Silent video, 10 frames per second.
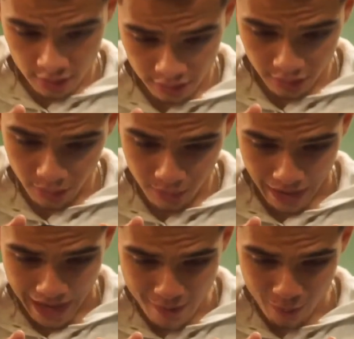So
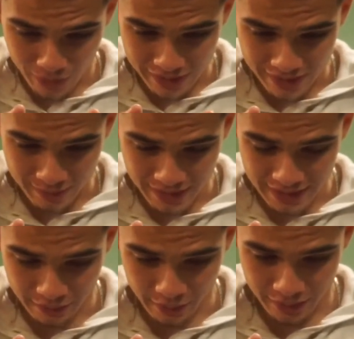I'm wearing something
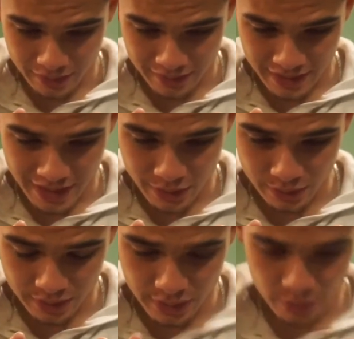different than I
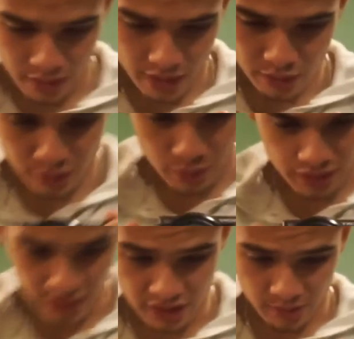usually do. I usually wear
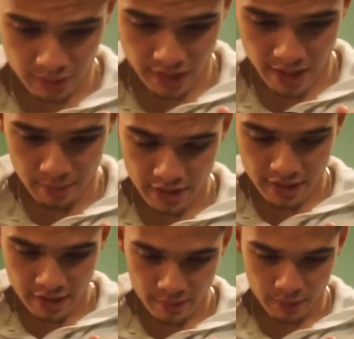like the gym crap,
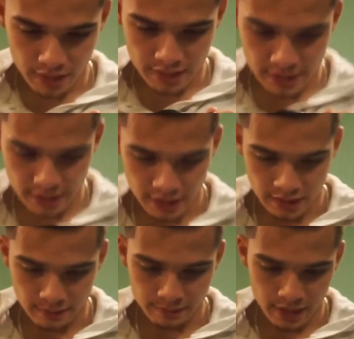but
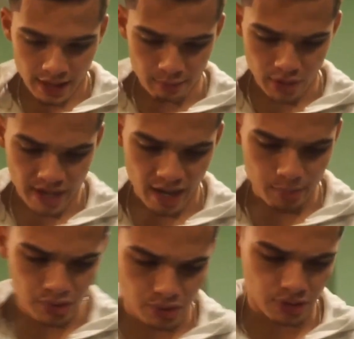Mariah got my
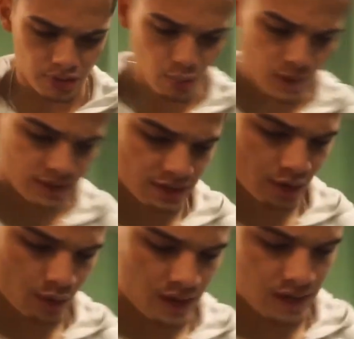shirt like 2 weeks
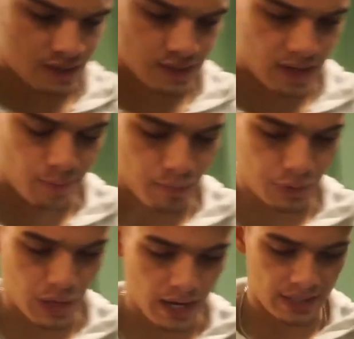ago, and I decided I'm gonna
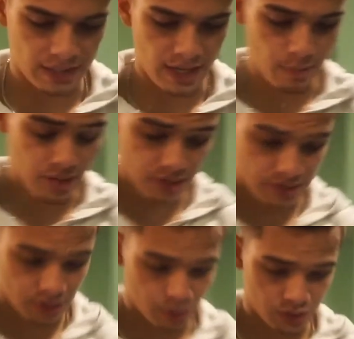rock it today because
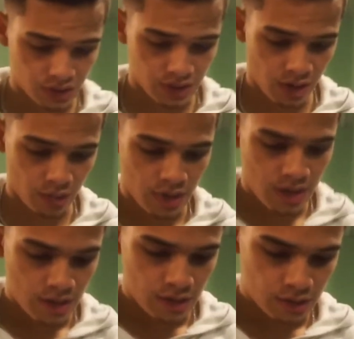it's a little chilly out.
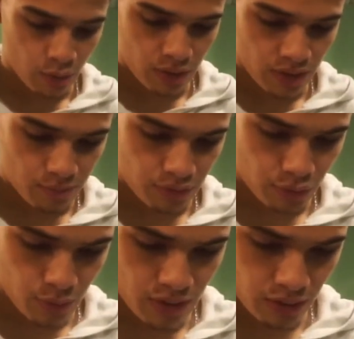So it comes in
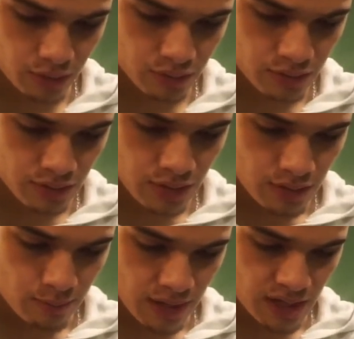three colors:
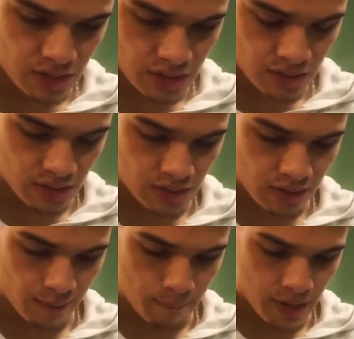beige, and then
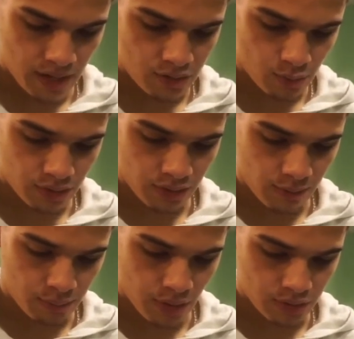the beige with brown